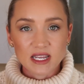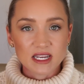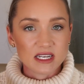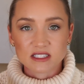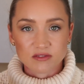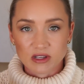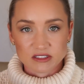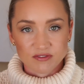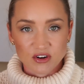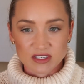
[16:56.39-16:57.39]
it's
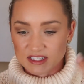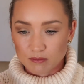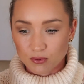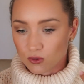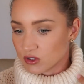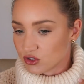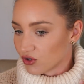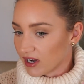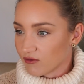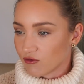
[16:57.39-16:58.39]
very simple and
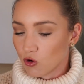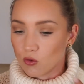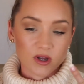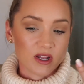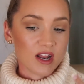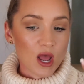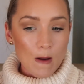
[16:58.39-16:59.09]
straightforward,